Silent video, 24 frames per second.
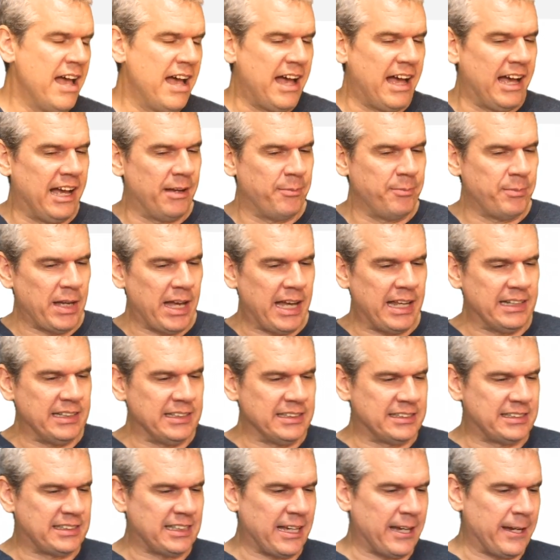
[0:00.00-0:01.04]
Um,
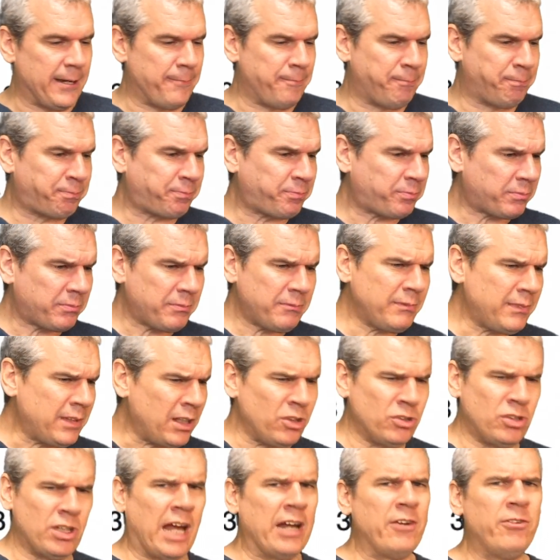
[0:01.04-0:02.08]
and um,
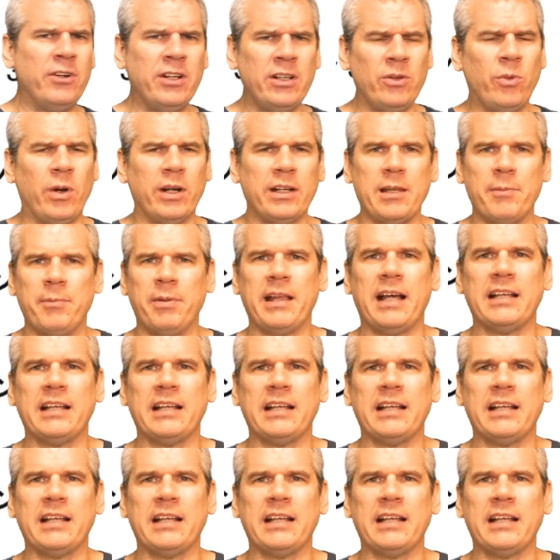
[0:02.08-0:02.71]
I really want them, but